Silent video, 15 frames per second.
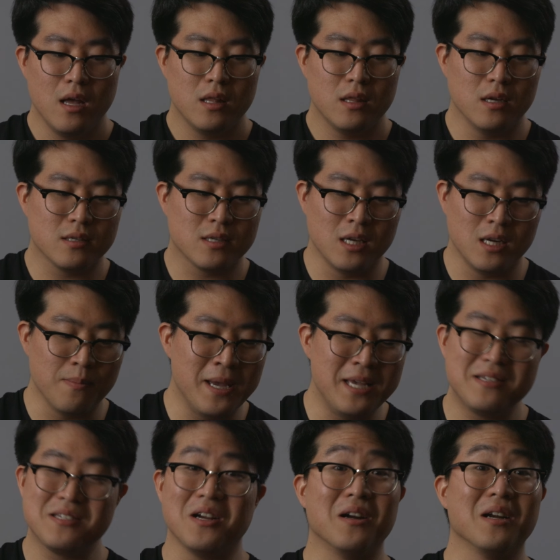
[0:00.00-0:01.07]
there's gonna be
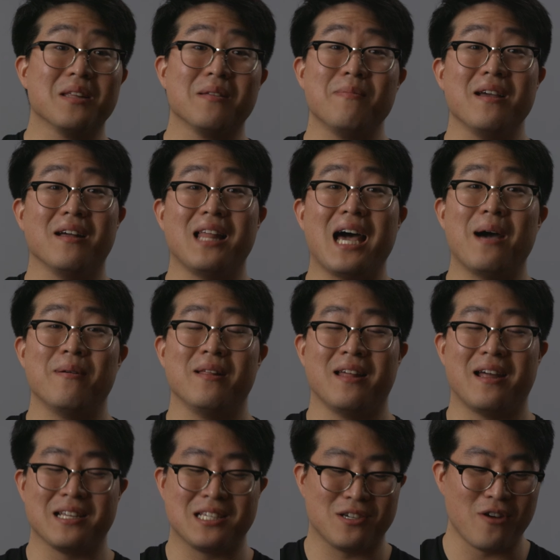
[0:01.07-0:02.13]
starting to be a lot
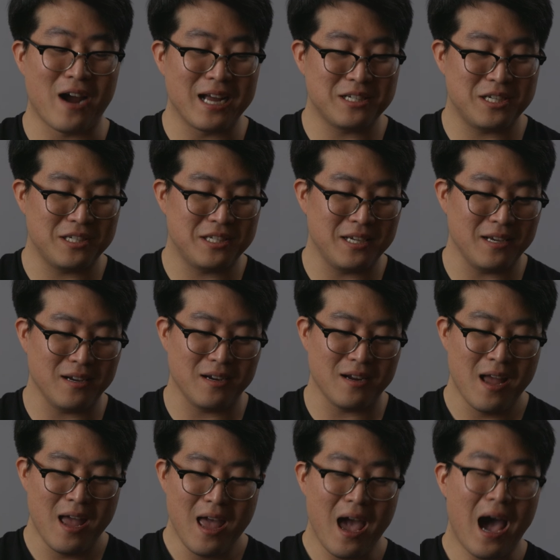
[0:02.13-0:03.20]
of scratches
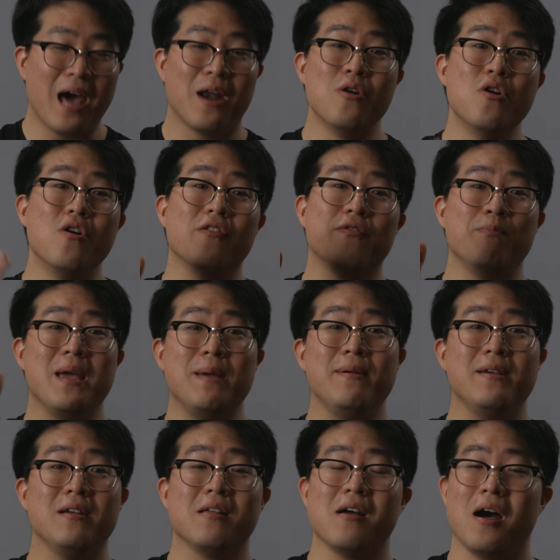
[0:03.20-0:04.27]
here. I don't know if
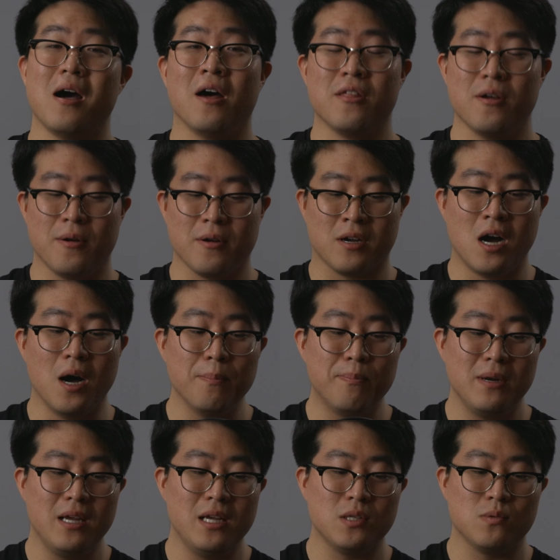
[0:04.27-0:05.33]
maybe other
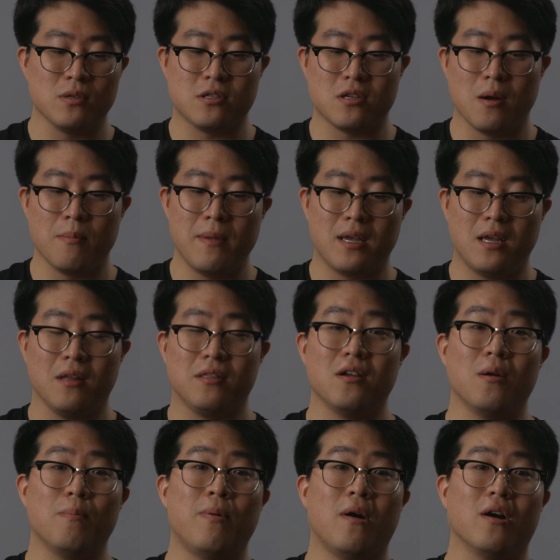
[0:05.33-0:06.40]
companies will start making
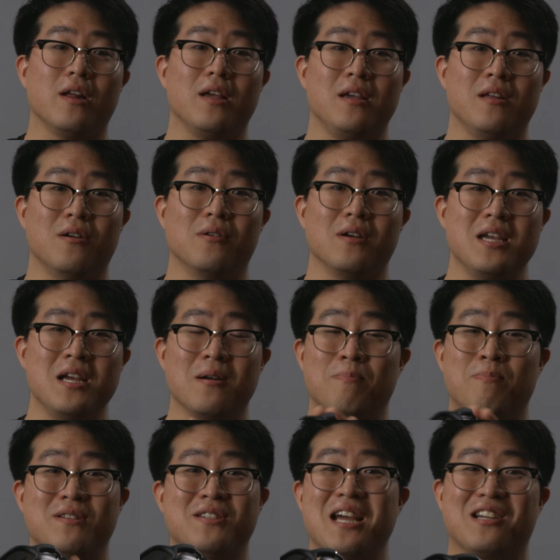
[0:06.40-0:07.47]
third-party, ear
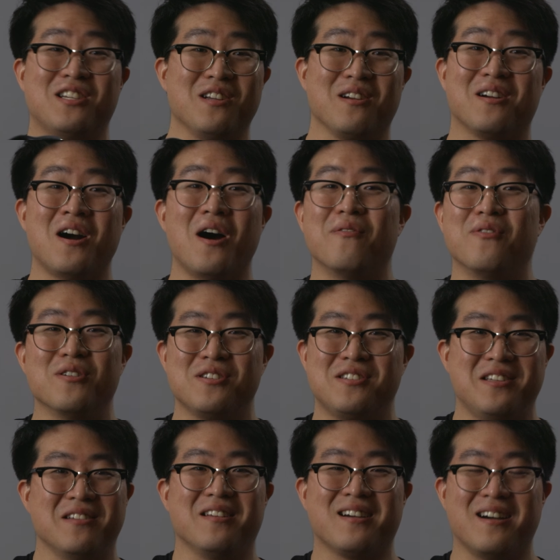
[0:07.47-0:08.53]
protection covers,
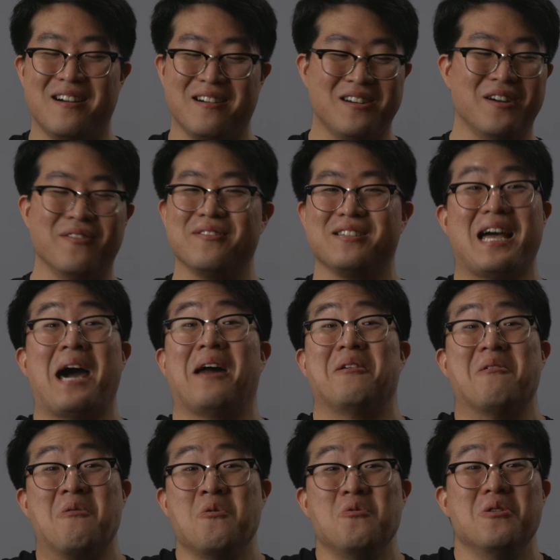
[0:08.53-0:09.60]
silicone covers. I don't
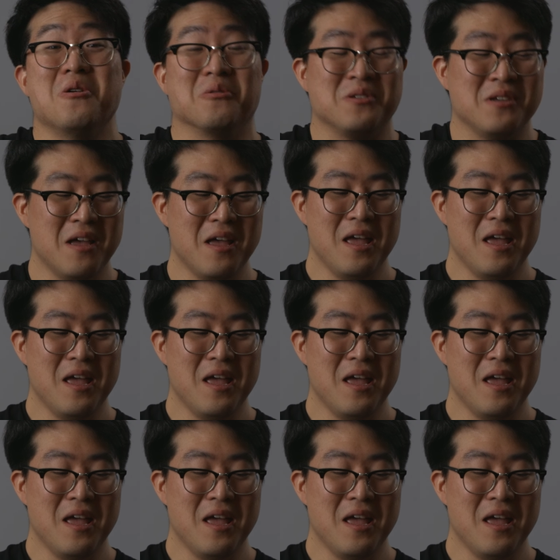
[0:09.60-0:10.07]
know, who knows?